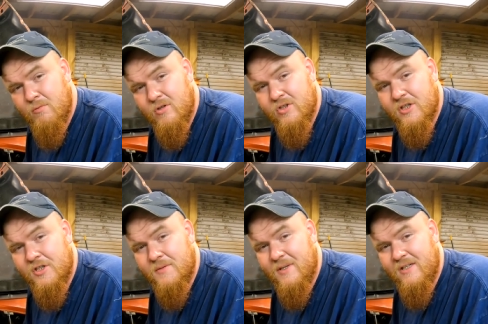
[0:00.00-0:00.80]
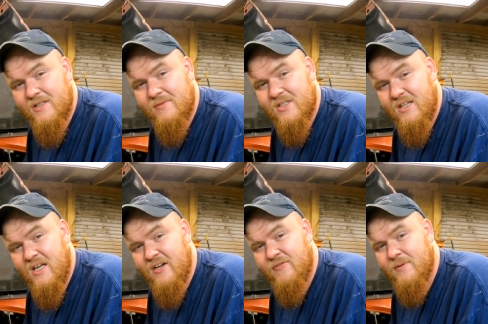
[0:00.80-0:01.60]
the worst experience of his
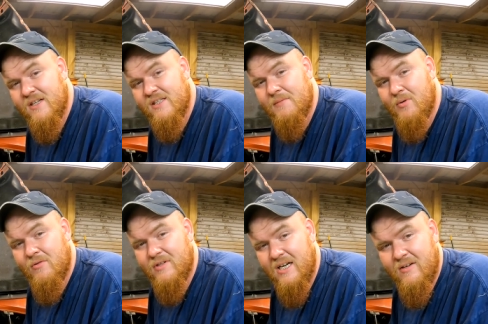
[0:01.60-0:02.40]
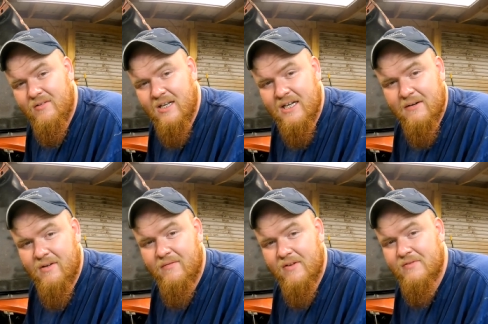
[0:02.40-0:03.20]
life because it broke down like
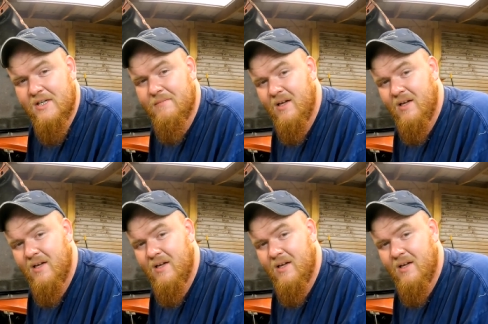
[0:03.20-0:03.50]
every 15